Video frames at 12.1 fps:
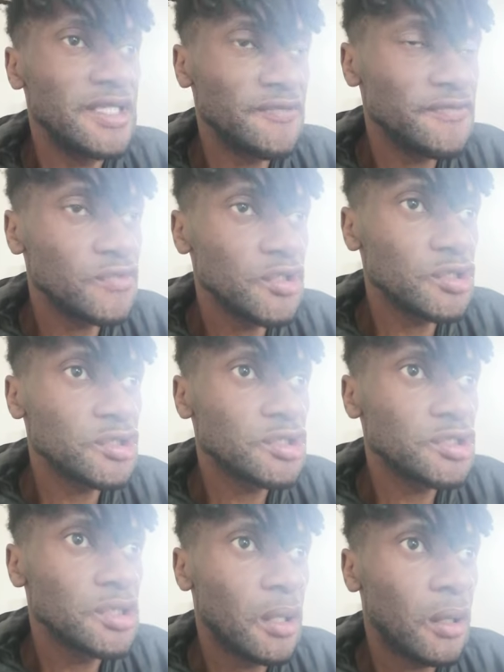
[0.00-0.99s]

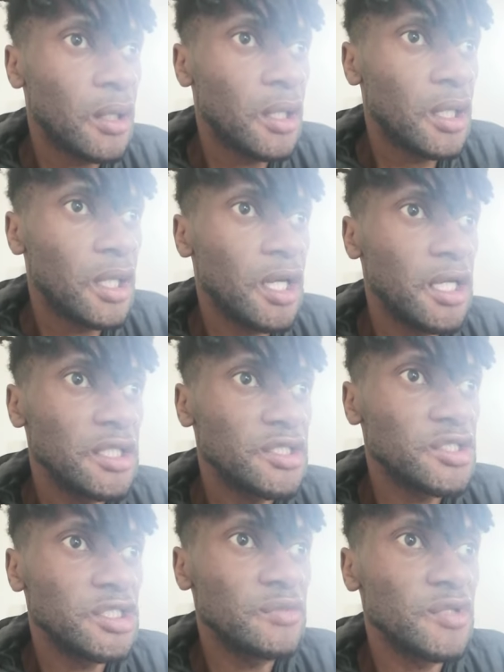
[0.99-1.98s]
difference, and
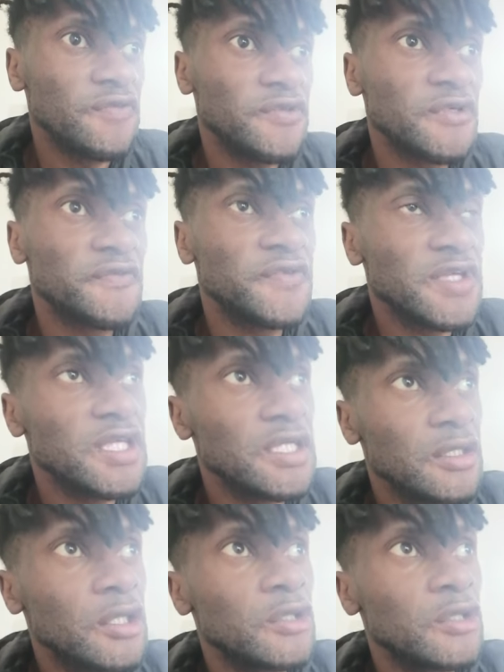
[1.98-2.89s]
if you're thinking,